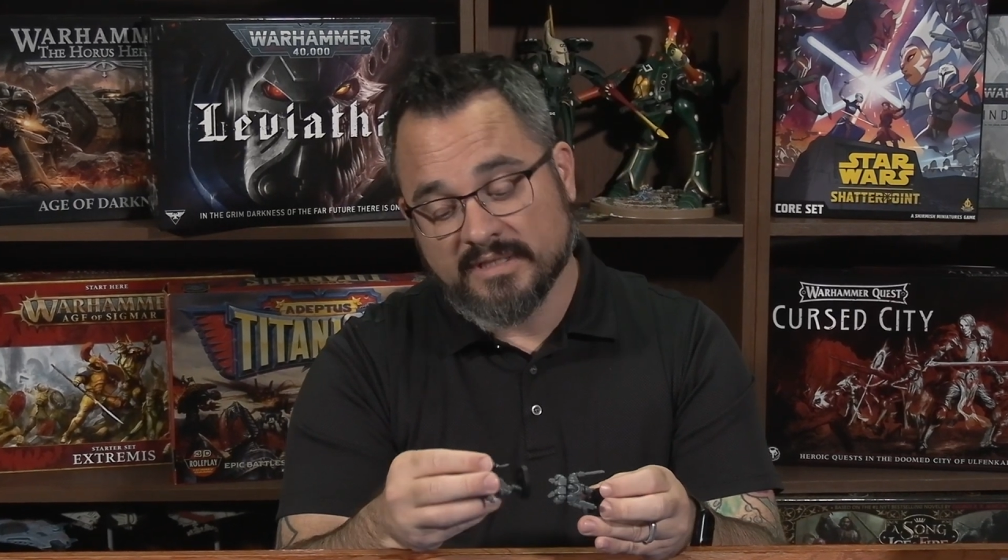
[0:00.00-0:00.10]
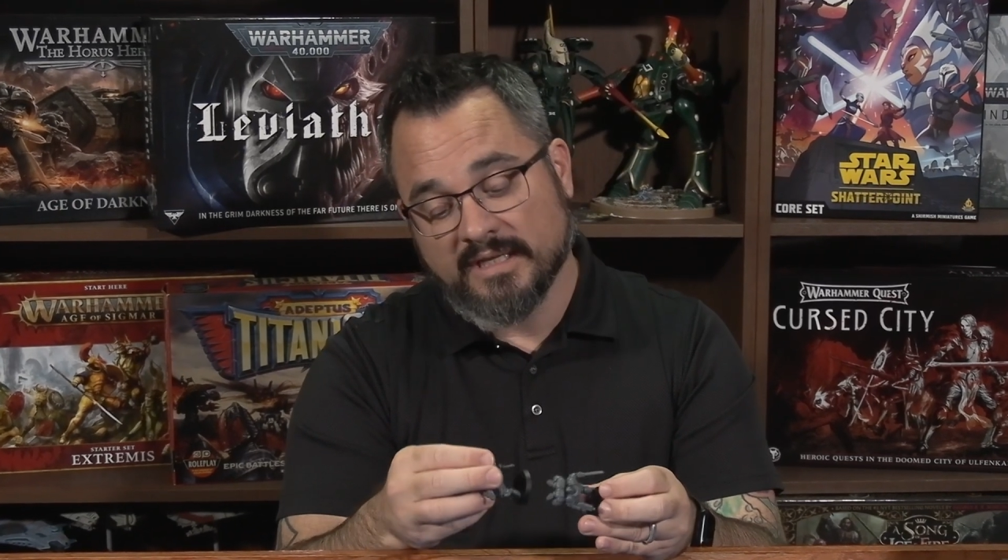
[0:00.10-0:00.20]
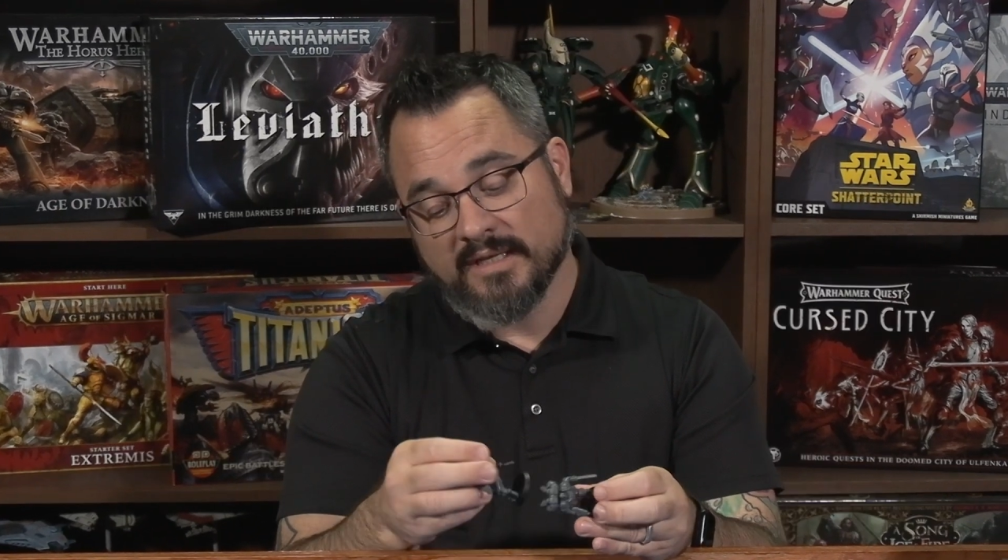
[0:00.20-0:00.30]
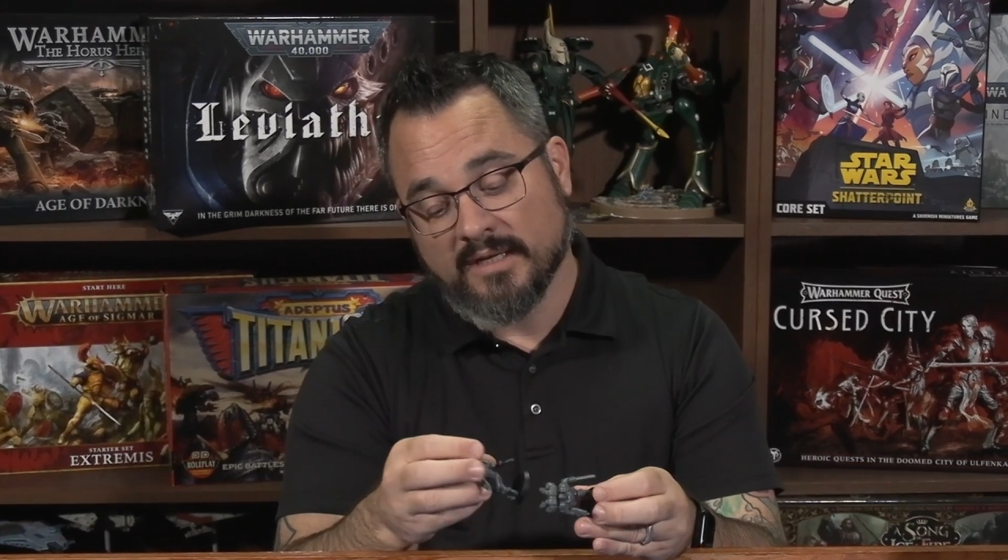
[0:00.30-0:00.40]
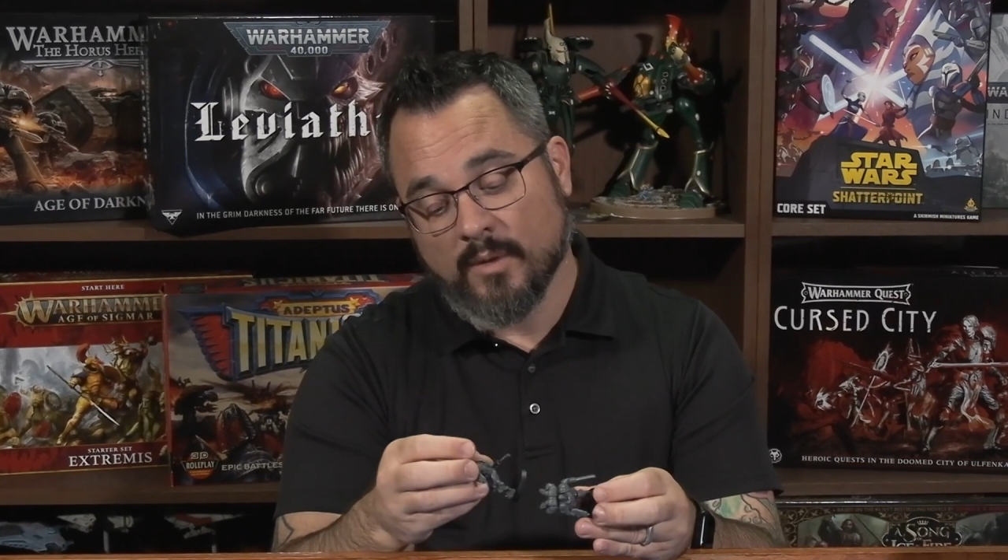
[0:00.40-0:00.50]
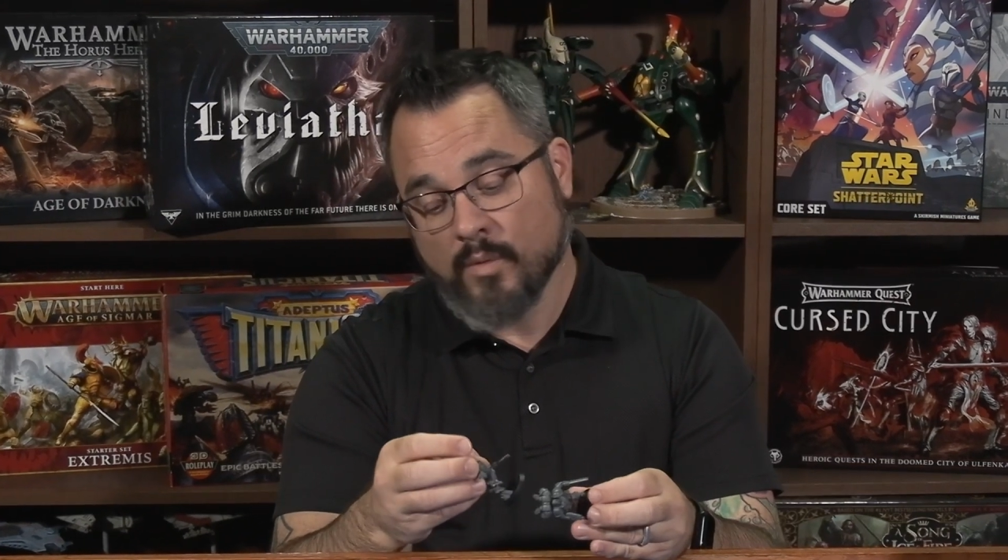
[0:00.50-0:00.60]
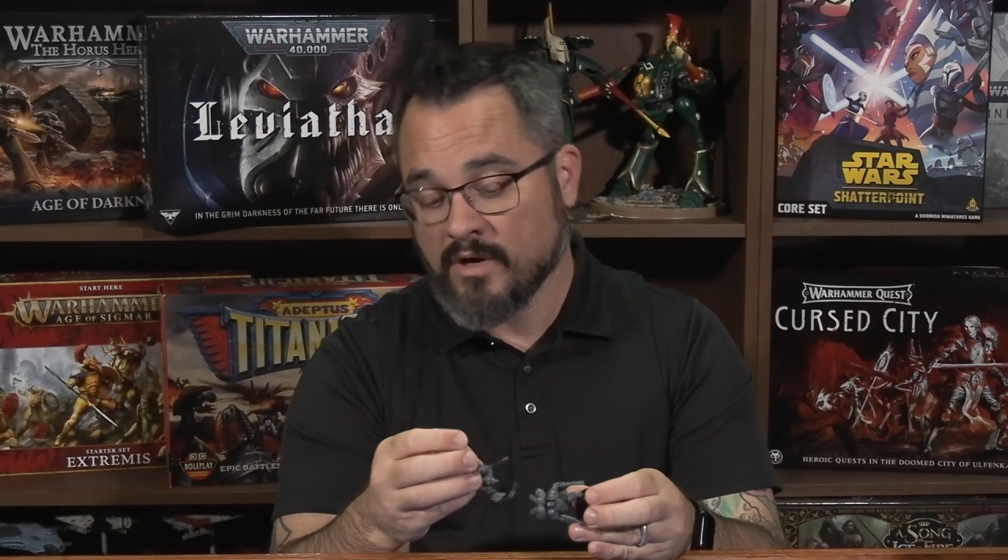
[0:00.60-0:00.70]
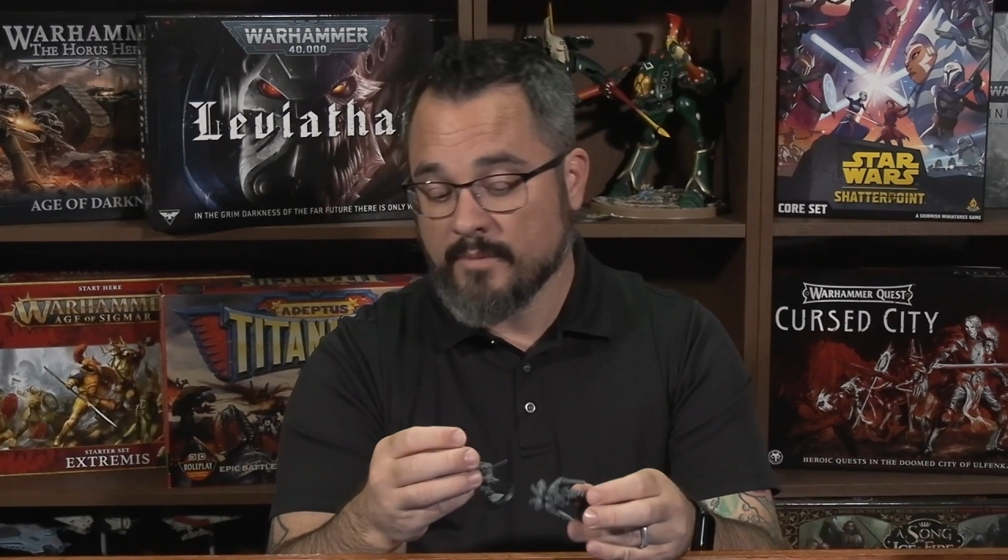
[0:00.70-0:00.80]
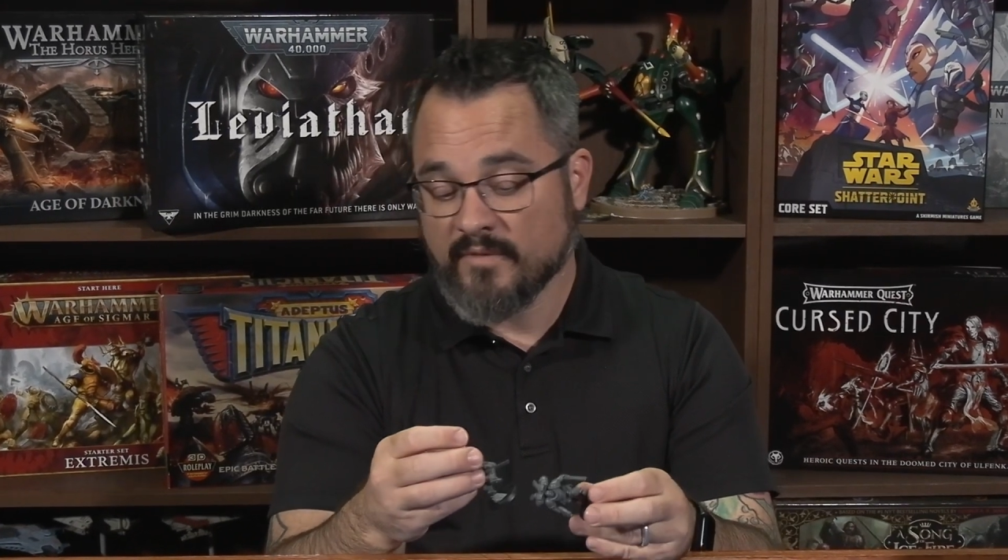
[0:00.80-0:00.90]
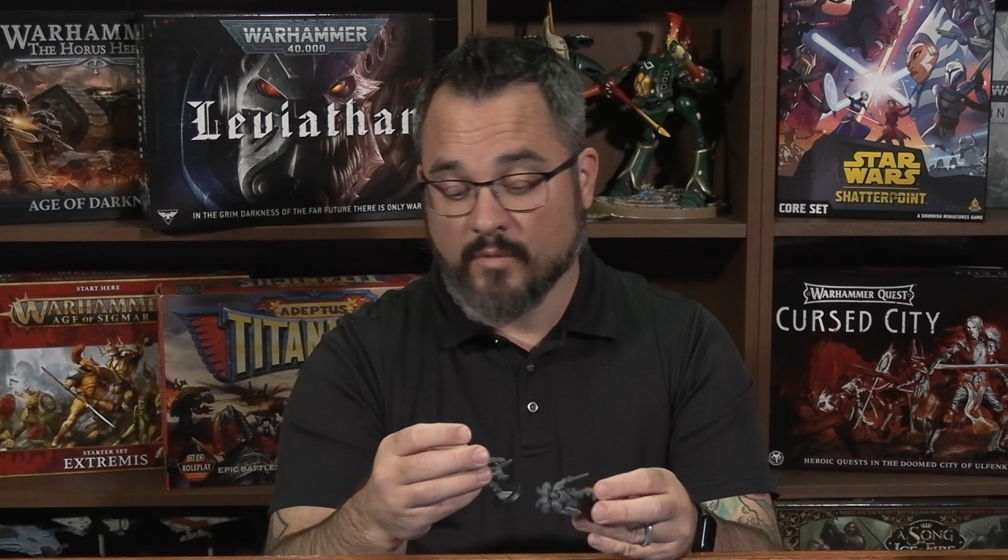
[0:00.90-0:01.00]
in
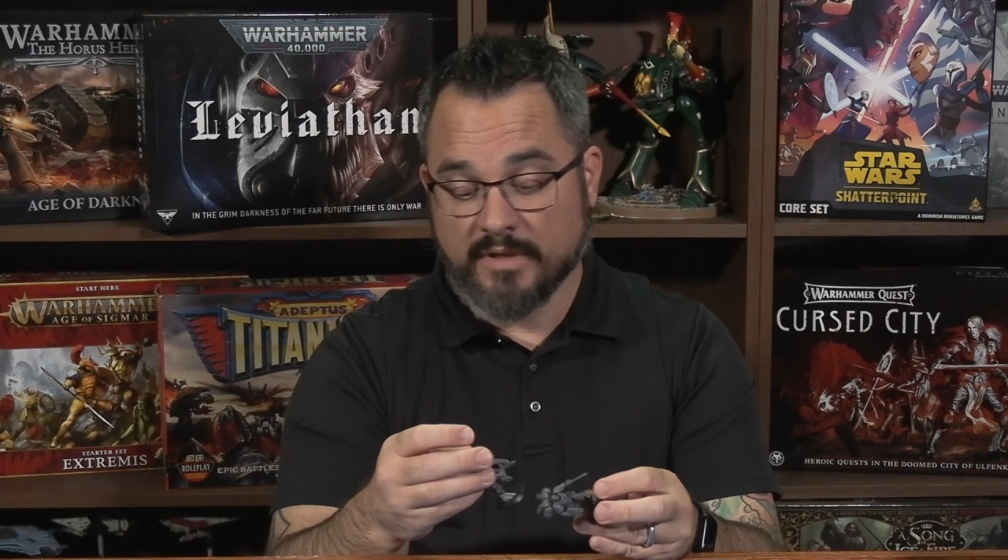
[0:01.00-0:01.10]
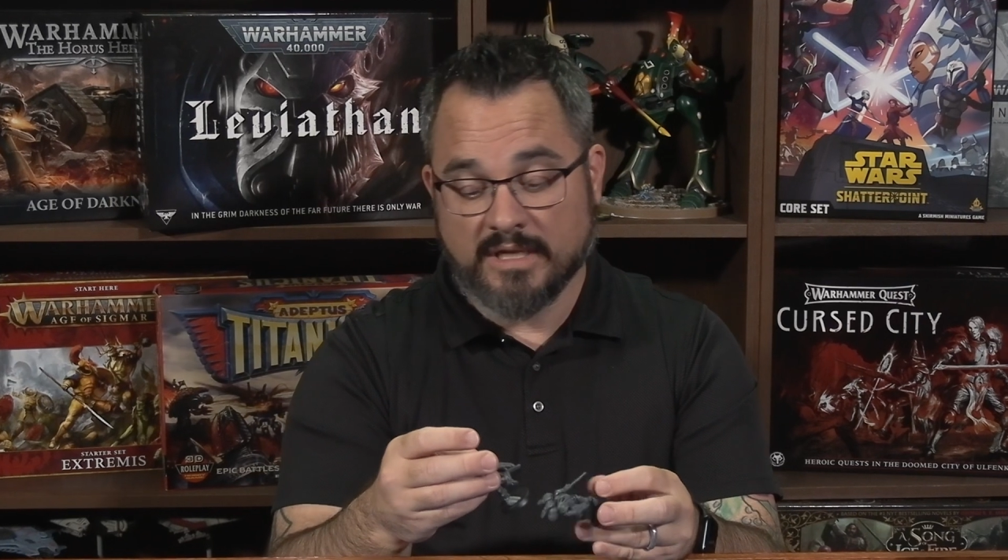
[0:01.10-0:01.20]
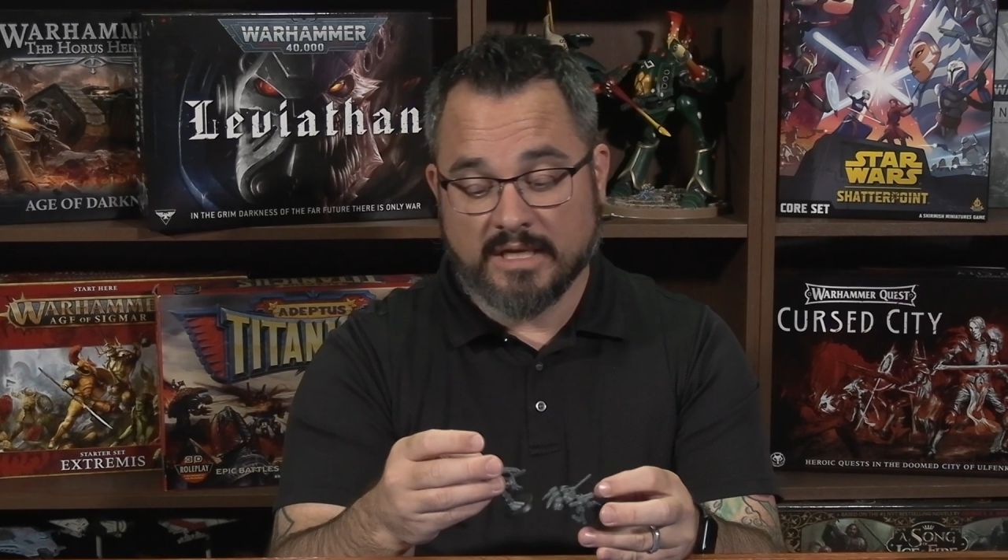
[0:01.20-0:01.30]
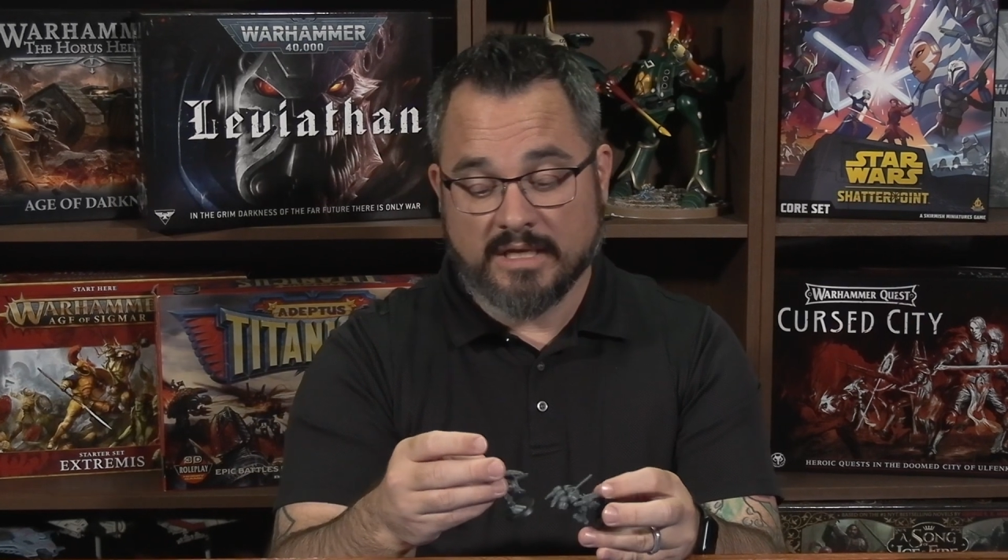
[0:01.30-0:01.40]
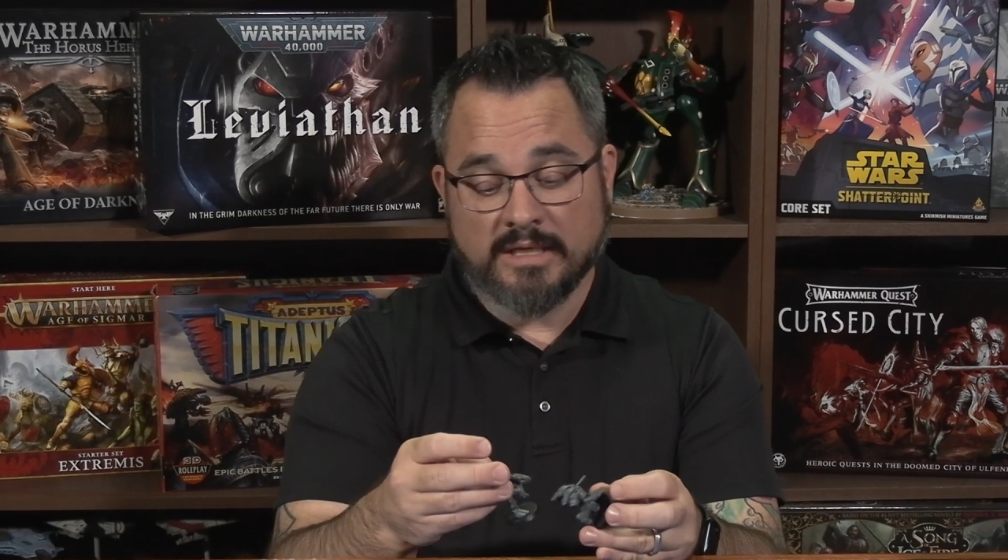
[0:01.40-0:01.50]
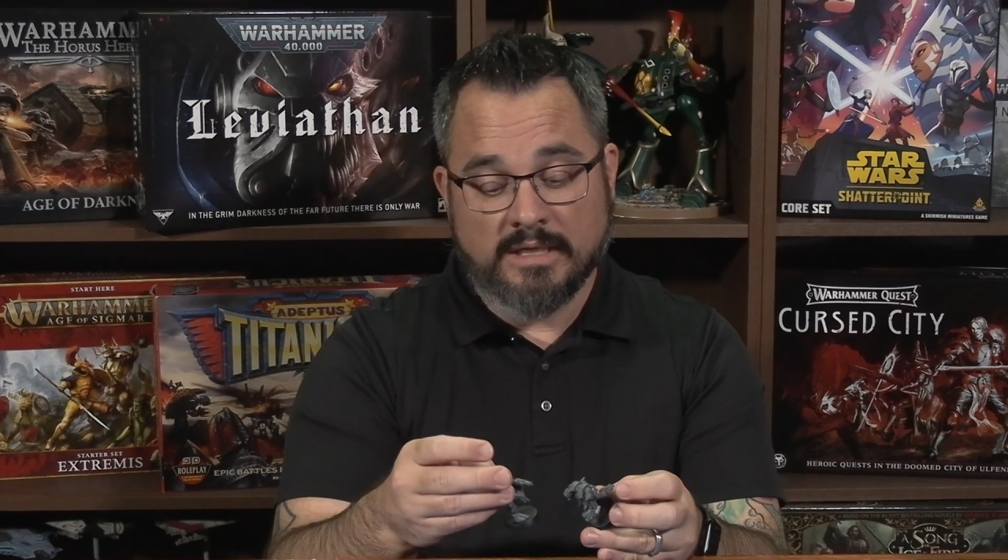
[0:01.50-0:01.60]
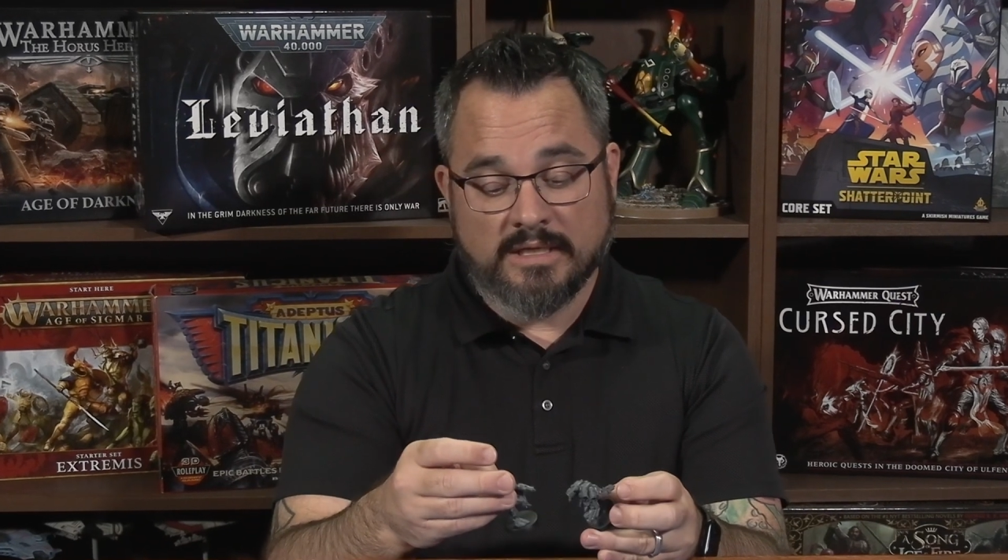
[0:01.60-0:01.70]
Warhammer 40k.